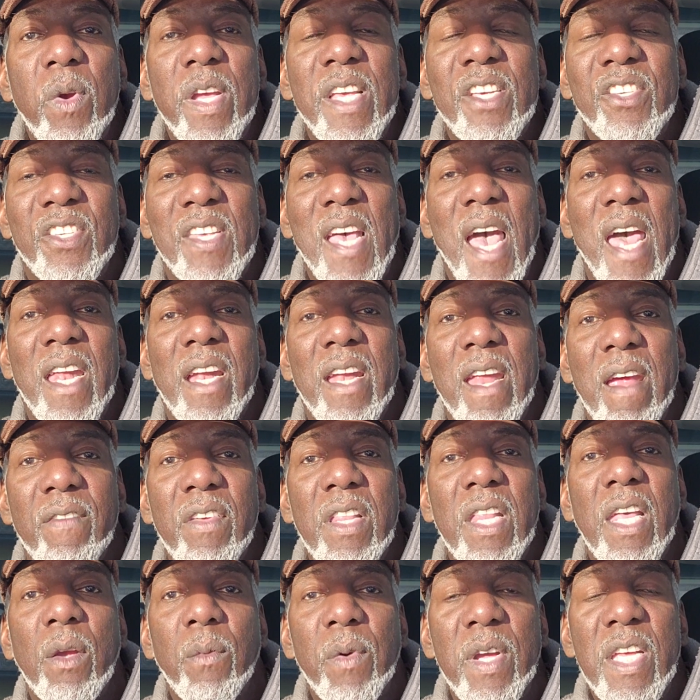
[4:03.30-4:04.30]
we said and
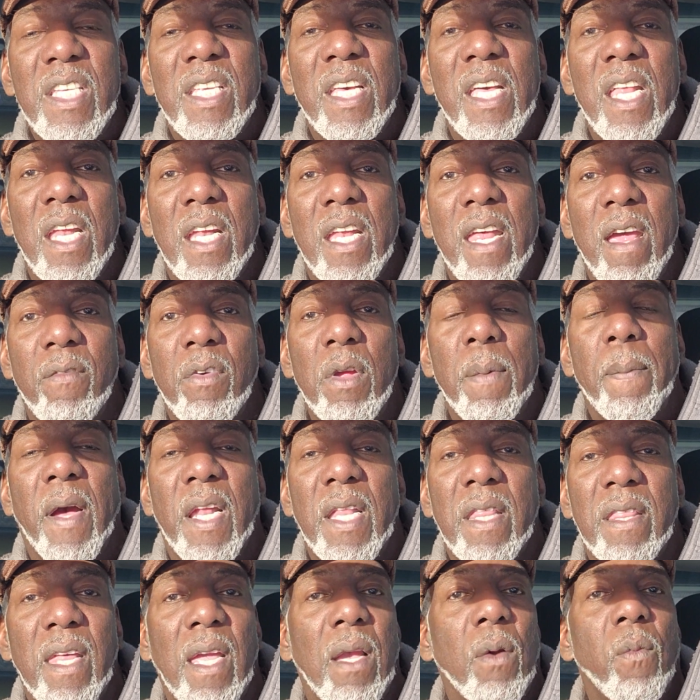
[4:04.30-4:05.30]
everything we did and
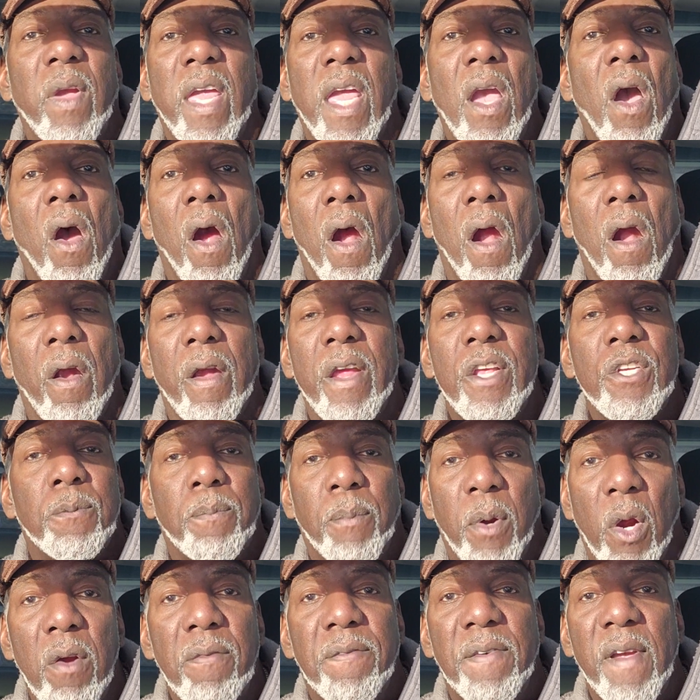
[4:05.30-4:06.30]
everything we are is
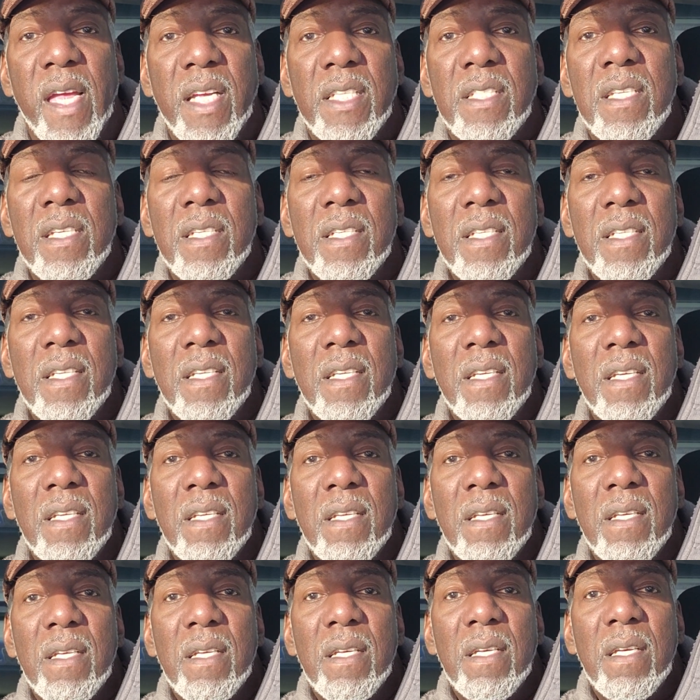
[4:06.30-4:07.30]
perfect,
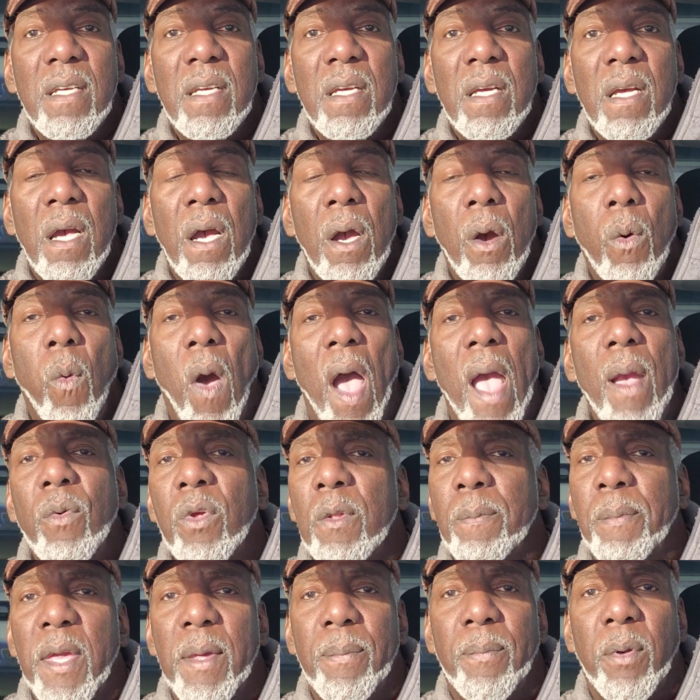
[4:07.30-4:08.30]
why
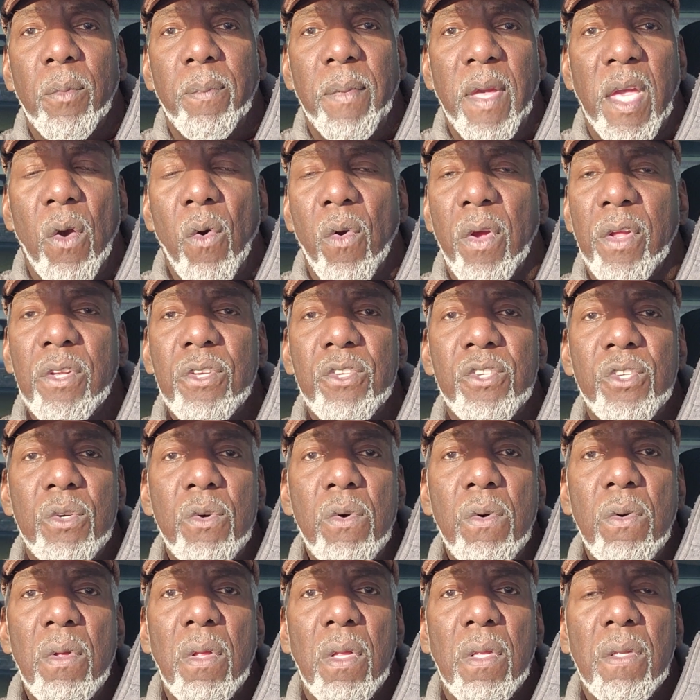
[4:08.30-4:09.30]
would people be going to
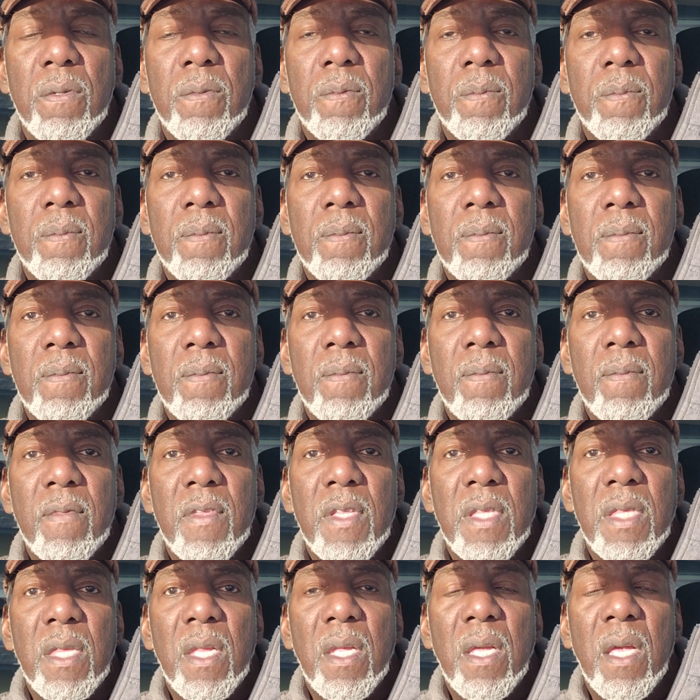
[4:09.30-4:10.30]
school?
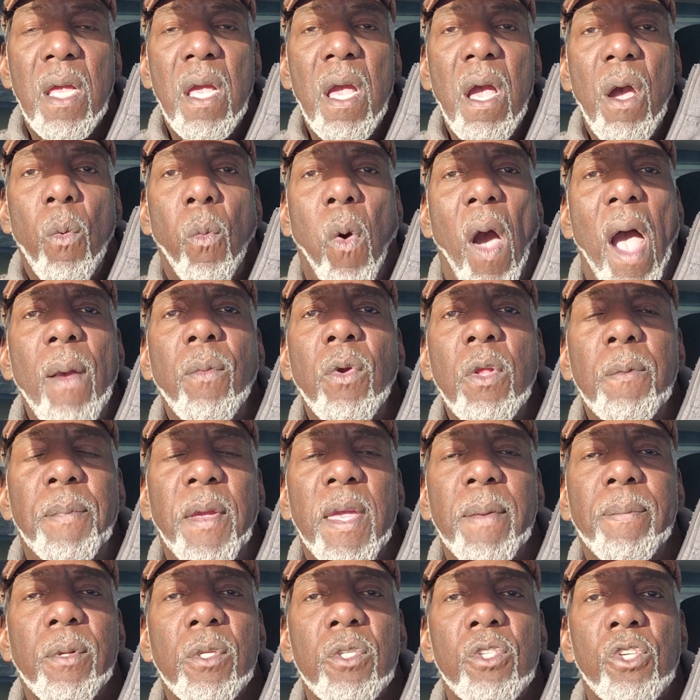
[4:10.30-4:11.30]
Why would
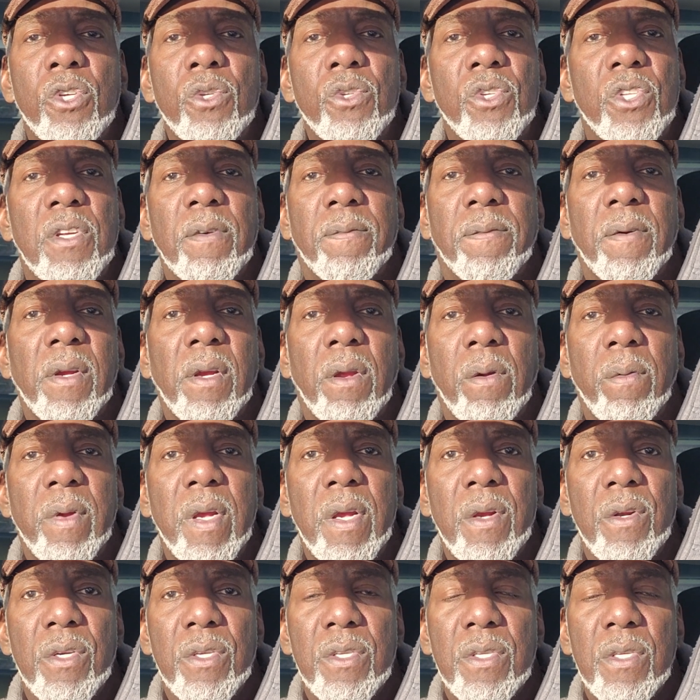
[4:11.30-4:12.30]
people choose different
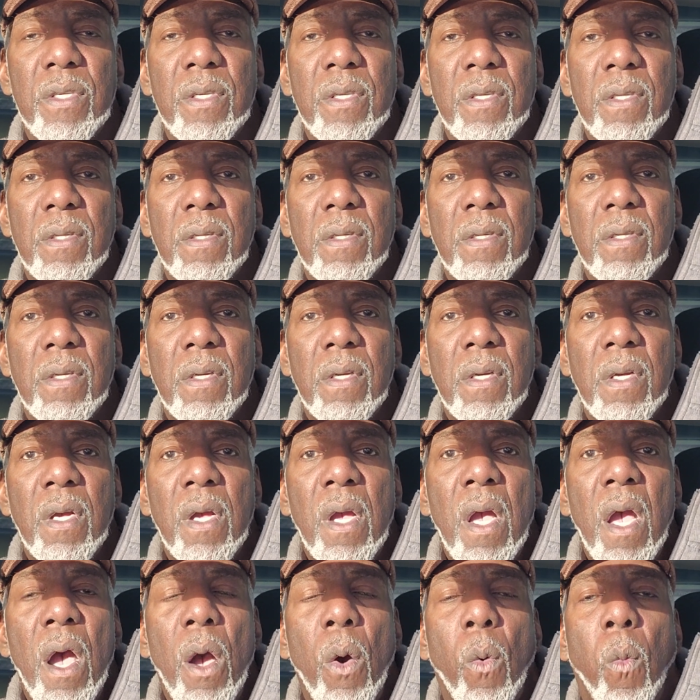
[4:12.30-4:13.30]
careers?
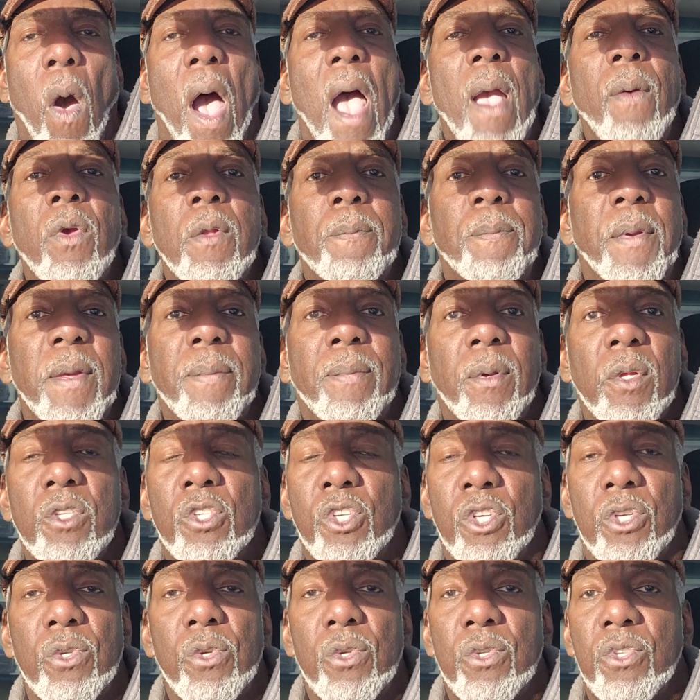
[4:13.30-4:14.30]
Why would people
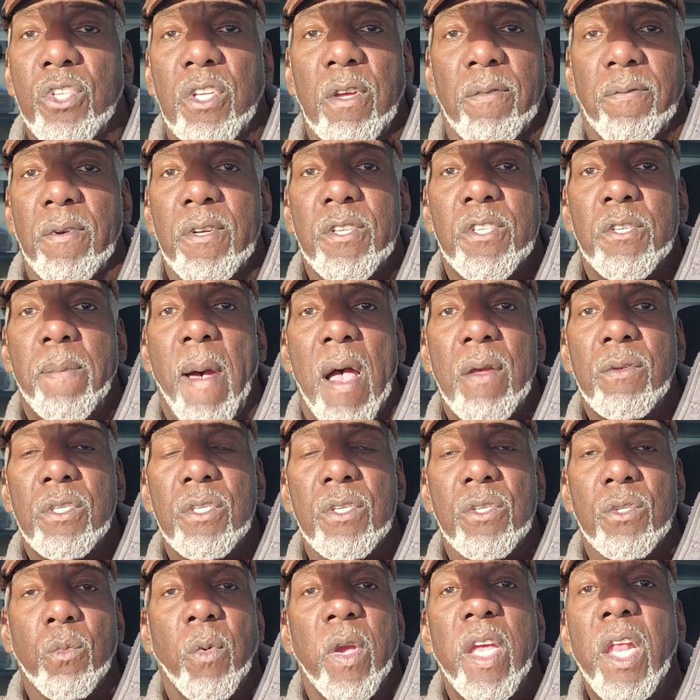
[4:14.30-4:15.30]
choose different
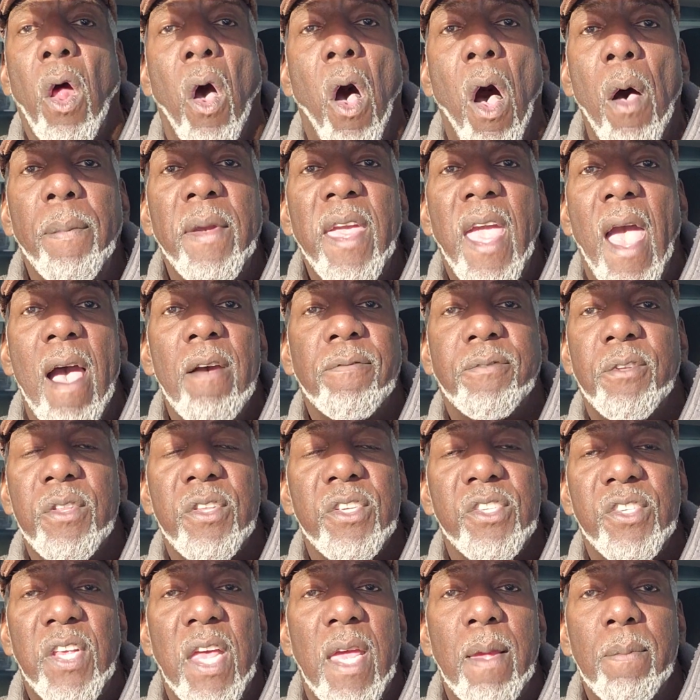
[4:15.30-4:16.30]
spouses? We'd all be after
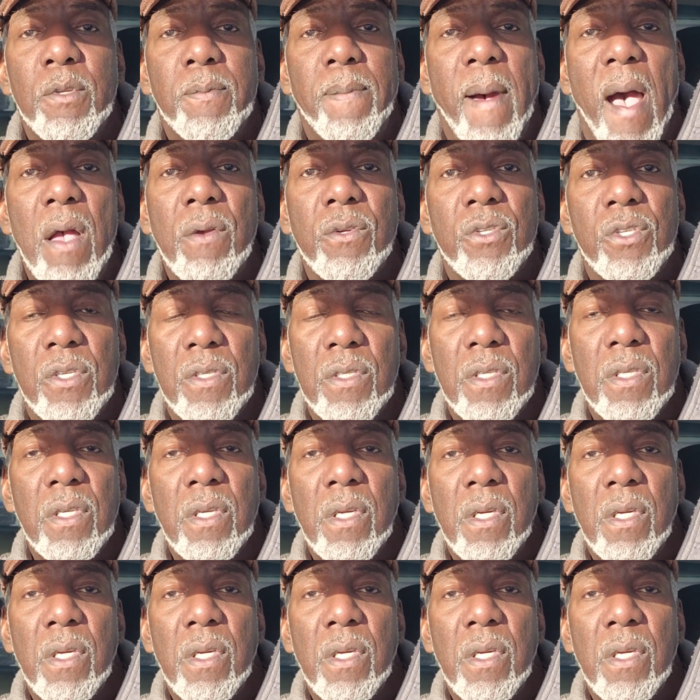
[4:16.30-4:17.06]
the same spouse.